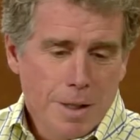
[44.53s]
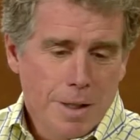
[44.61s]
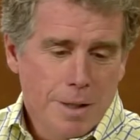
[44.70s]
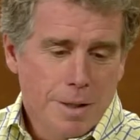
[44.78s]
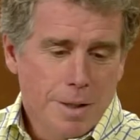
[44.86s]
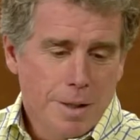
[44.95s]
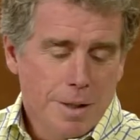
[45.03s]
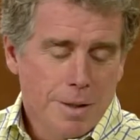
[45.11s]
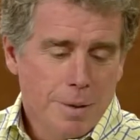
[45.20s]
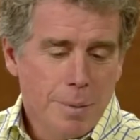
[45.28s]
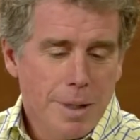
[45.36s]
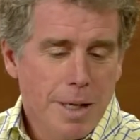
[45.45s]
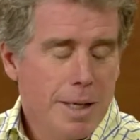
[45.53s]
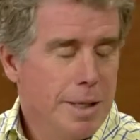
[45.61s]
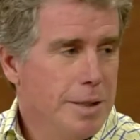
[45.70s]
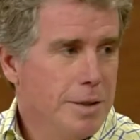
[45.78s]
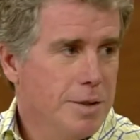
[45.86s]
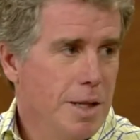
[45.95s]
in uh, in the mid
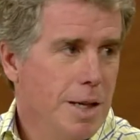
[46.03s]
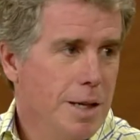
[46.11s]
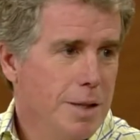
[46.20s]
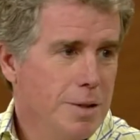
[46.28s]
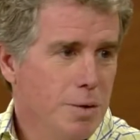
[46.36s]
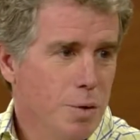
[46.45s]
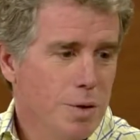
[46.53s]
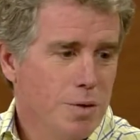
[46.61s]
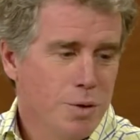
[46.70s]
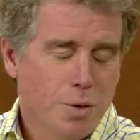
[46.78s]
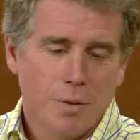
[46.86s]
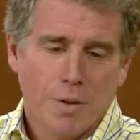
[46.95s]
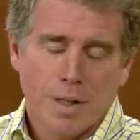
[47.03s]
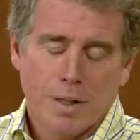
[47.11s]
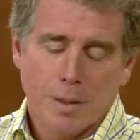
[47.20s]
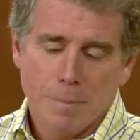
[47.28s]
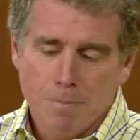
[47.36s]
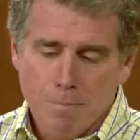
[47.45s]
'80s, uh, during sort of like
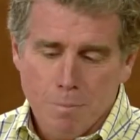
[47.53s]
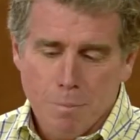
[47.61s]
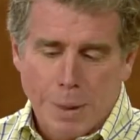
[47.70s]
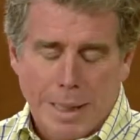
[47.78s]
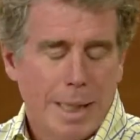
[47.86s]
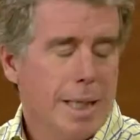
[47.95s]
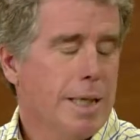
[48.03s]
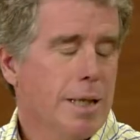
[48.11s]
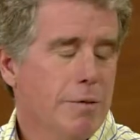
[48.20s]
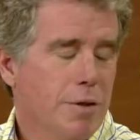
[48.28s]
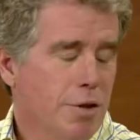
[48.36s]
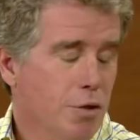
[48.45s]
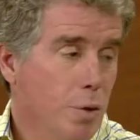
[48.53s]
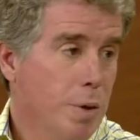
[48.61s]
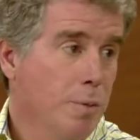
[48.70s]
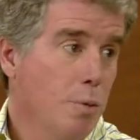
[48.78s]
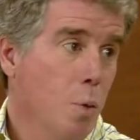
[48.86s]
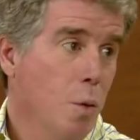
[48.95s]
the beginning of
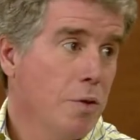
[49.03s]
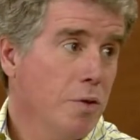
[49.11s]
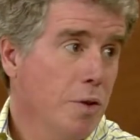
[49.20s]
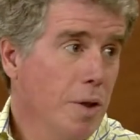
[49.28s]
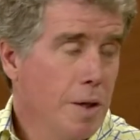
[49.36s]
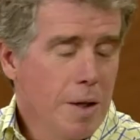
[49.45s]
extreme sports,